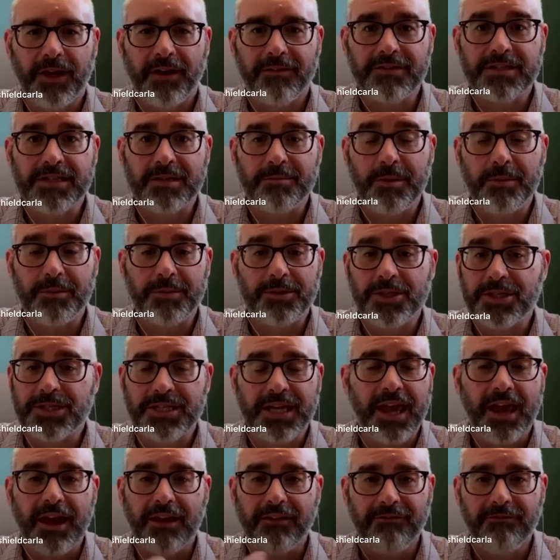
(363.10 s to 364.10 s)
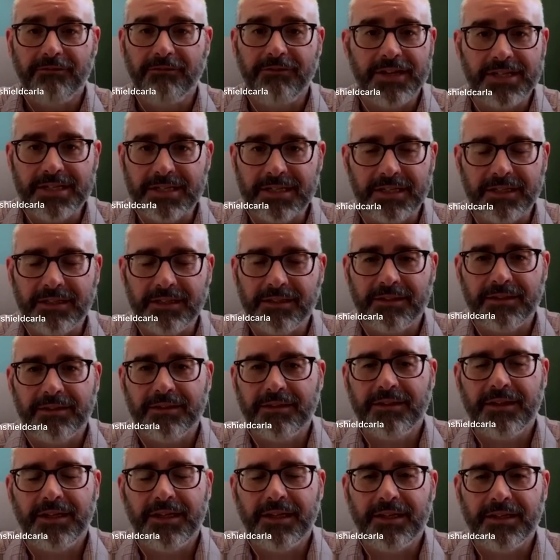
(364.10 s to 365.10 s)
obviously people just can't visit,
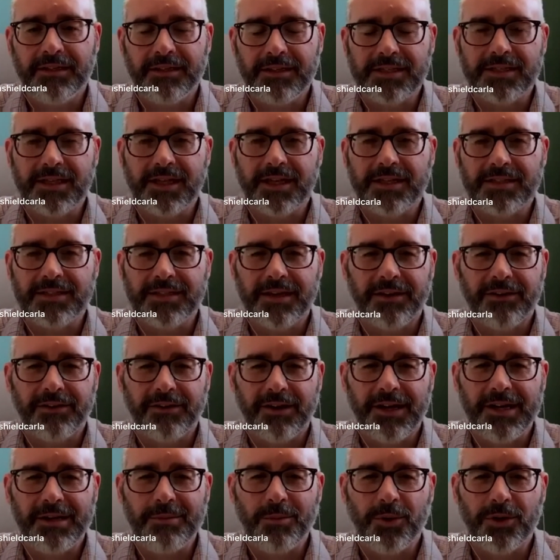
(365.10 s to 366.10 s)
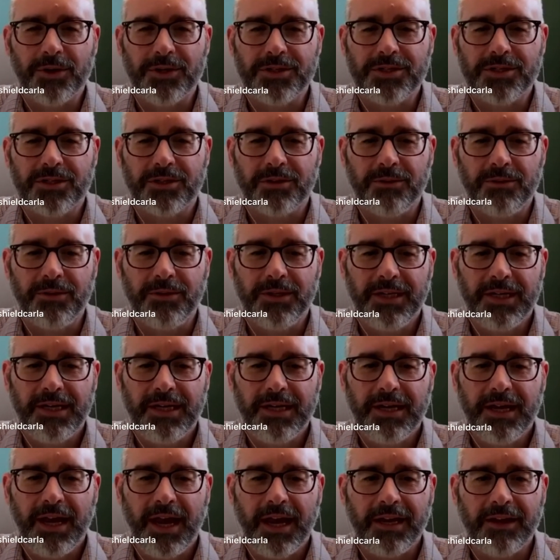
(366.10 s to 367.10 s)
uh, the science center anymore. So
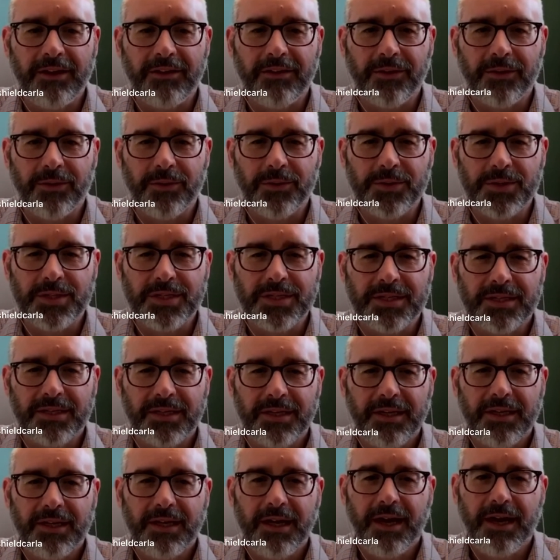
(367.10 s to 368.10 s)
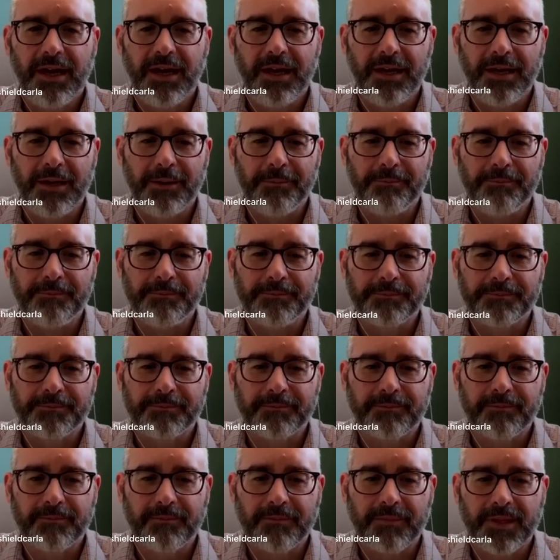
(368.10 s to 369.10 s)
any of those um,
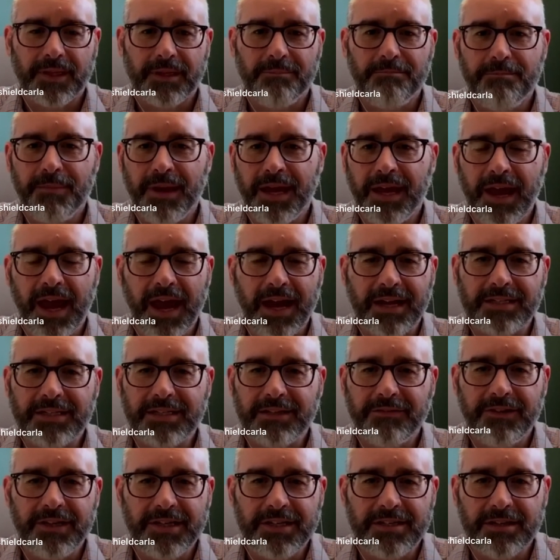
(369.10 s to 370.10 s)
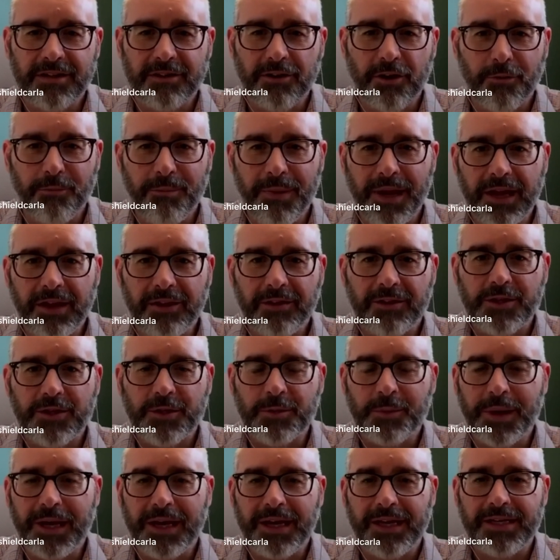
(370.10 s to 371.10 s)
activities in our
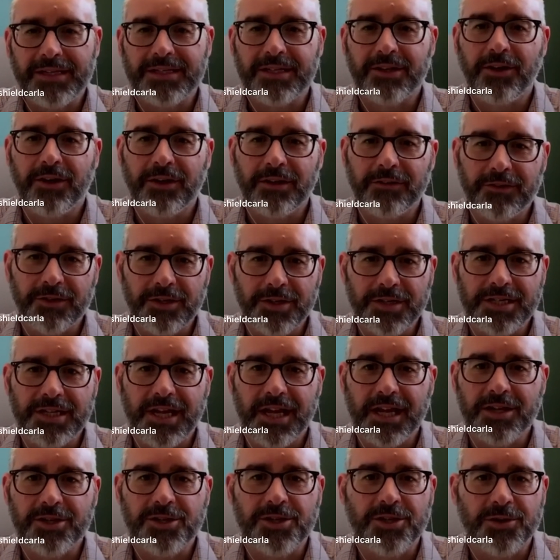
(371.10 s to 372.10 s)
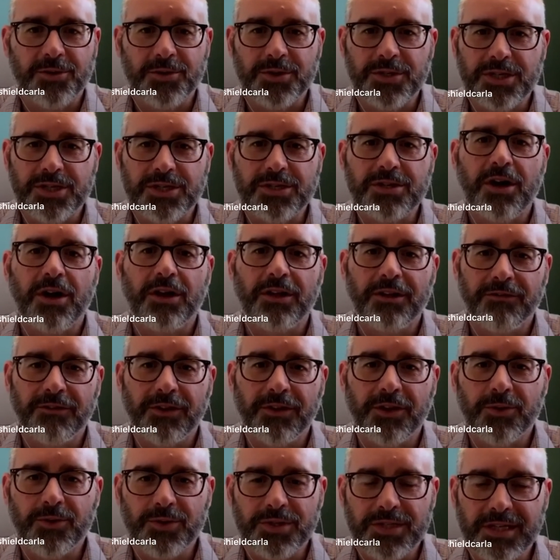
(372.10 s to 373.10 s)
makerspace and all of our stage shows, just all of
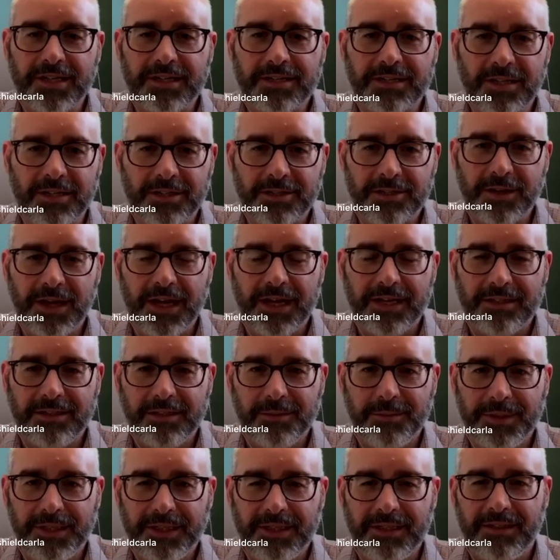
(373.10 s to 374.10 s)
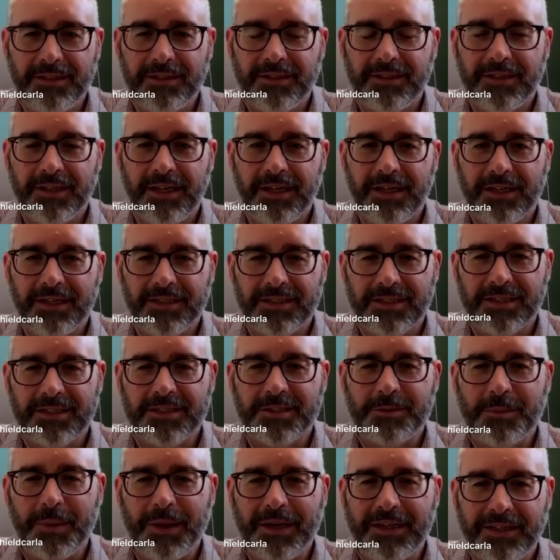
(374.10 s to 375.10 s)
those things also had to be uh,
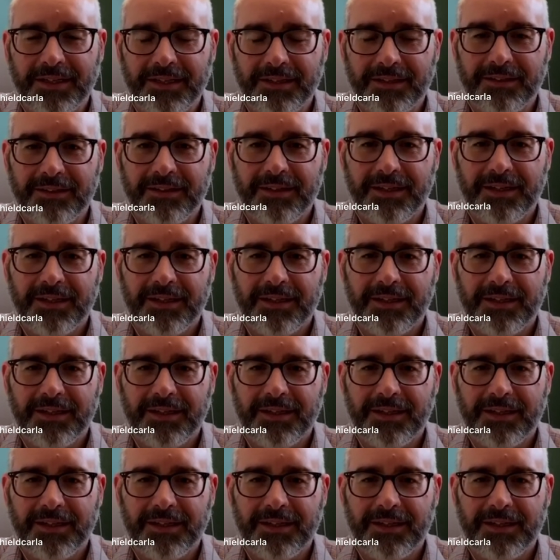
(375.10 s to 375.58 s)
suspended.